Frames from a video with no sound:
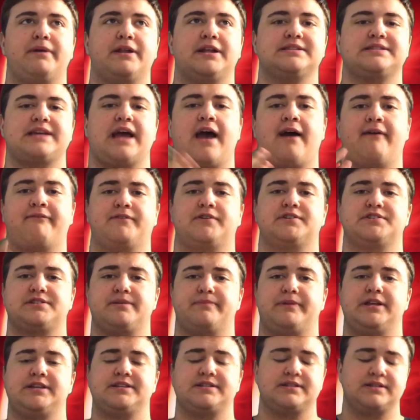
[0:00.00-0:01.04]
minutes after
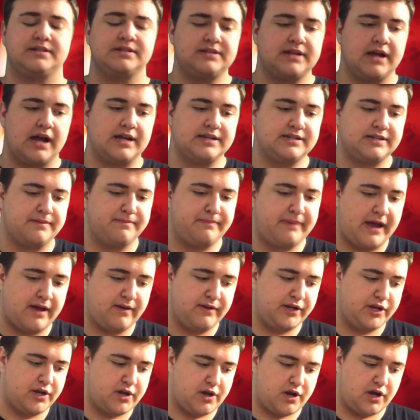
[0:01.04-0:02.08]
somebody got done
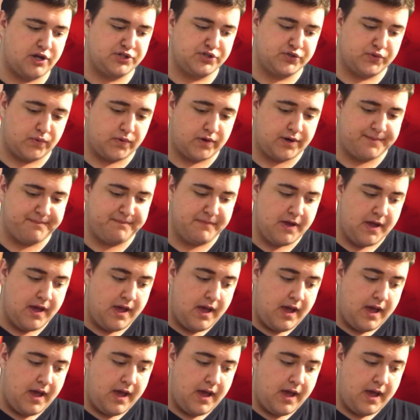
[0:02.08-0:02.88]
pounding on our door.